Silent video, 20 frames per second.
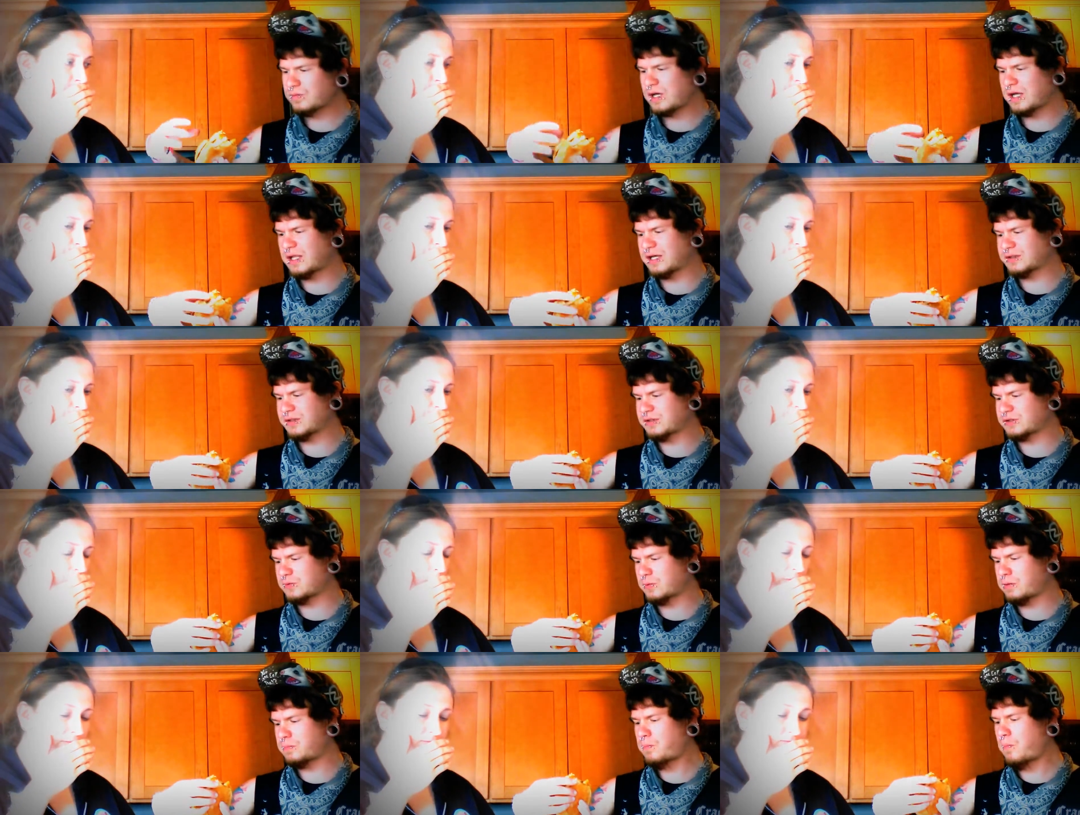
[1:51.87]
Speaker 1: I like
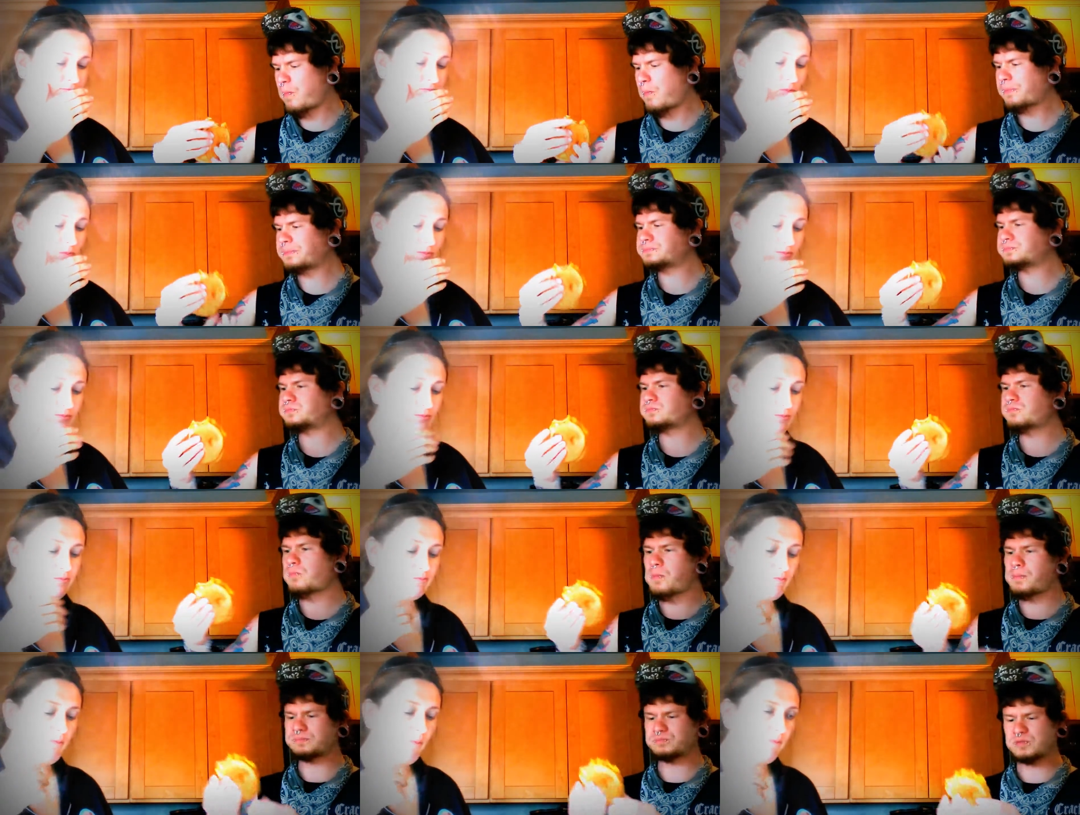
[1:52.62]
this one. Mm
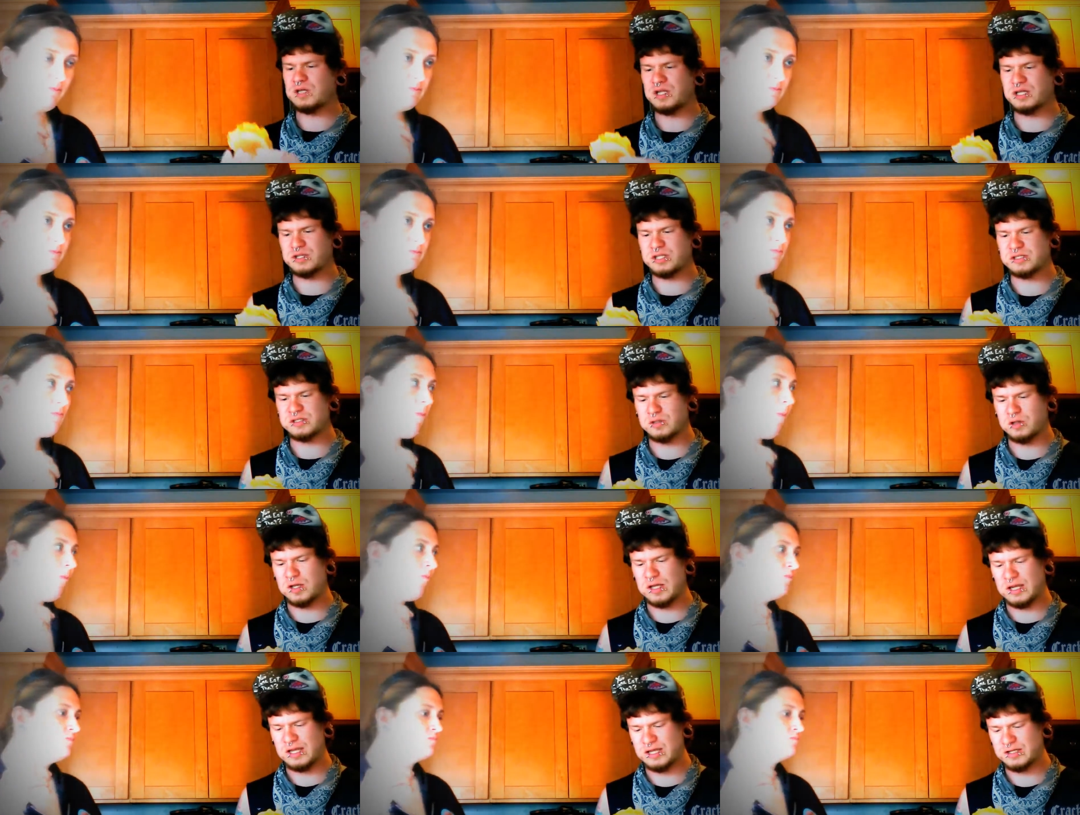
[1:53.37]
-hmm. I like this a
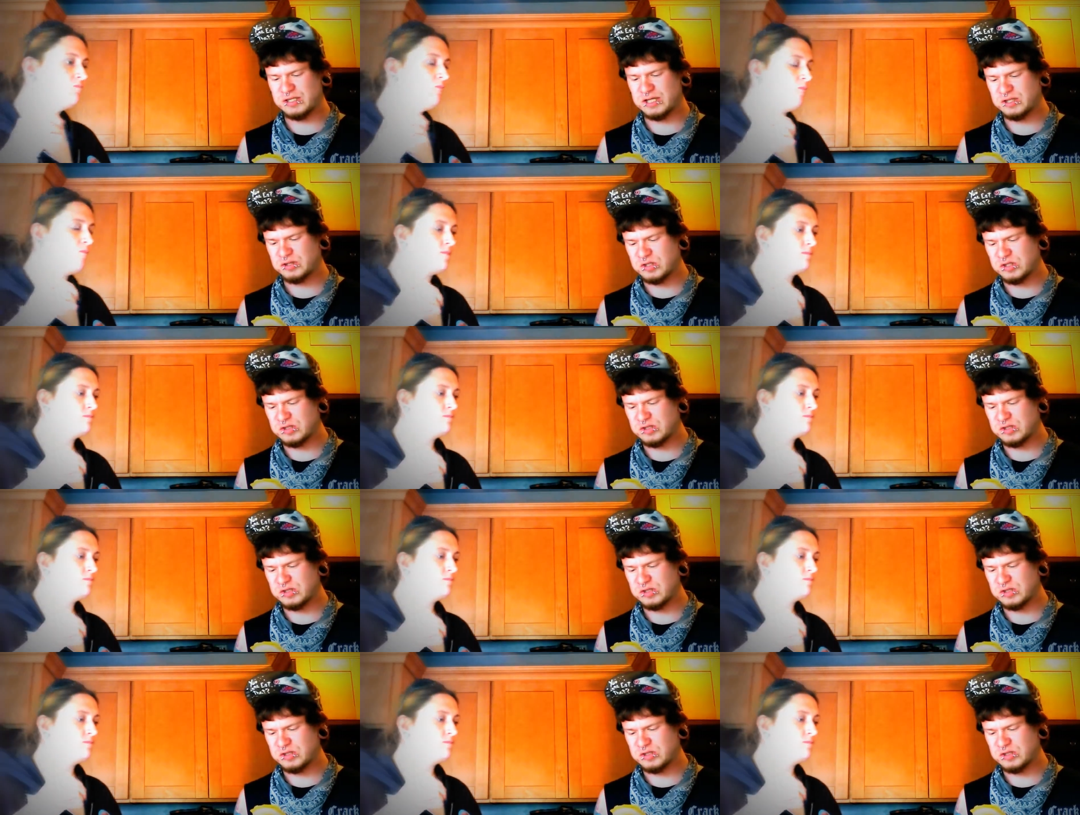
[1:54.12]
lot. I'd get